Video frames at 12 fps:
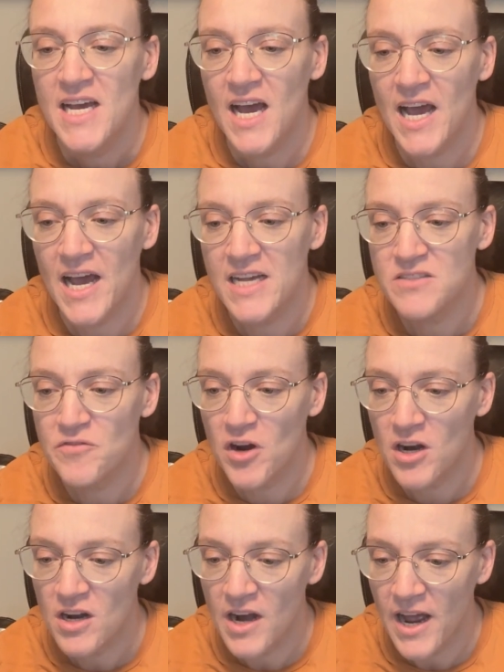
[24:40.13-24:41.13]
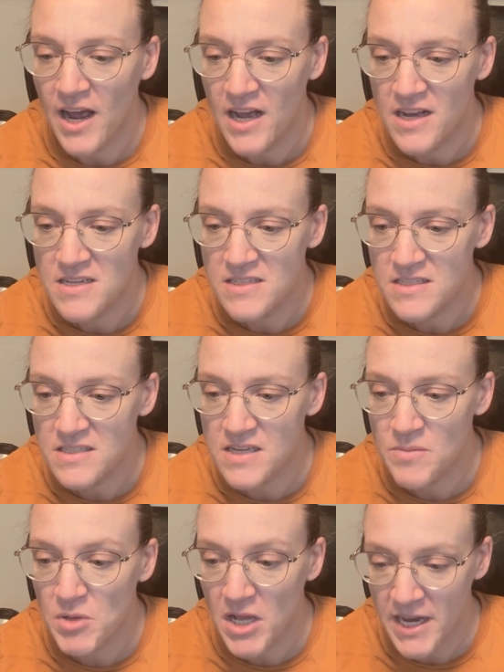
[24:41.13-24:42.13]
As far as
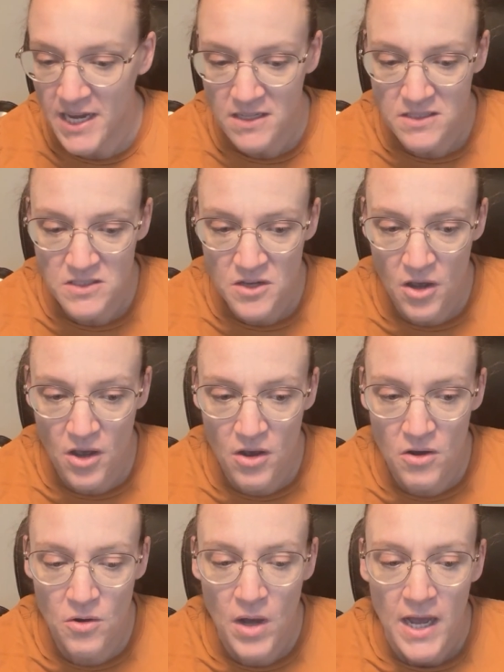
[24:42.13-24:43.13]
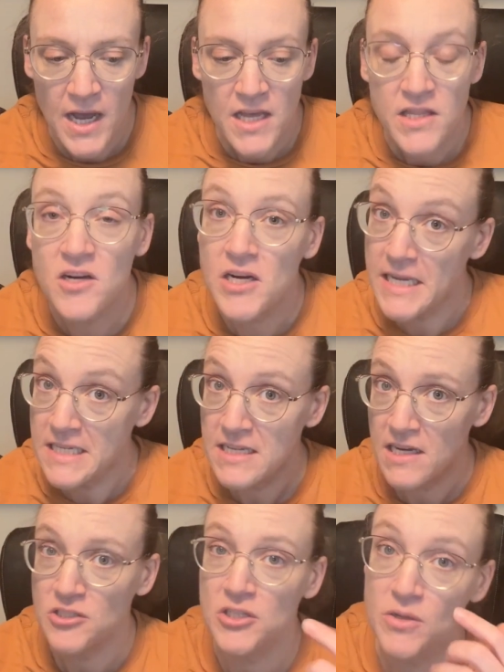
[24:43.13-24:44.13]
plans go, there is
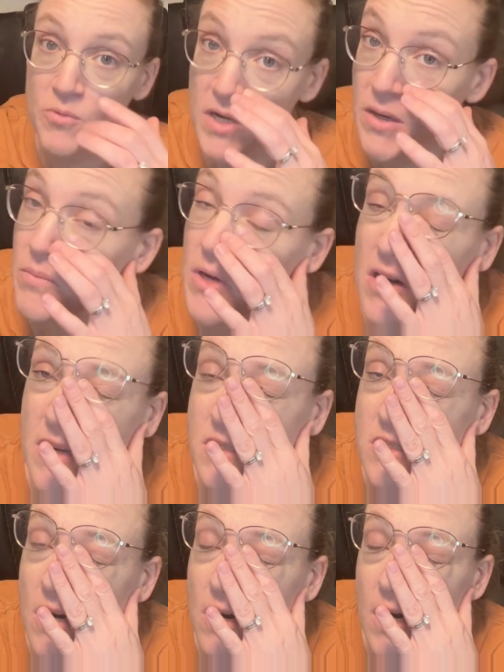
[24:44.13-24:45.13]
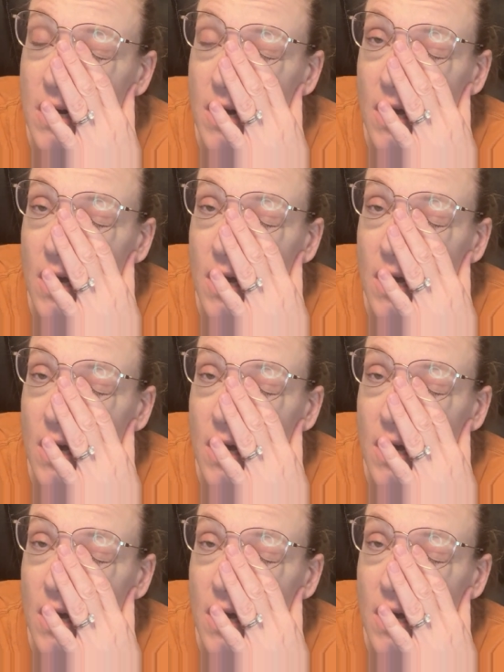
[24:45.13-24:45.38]
actually one I'm gonna start.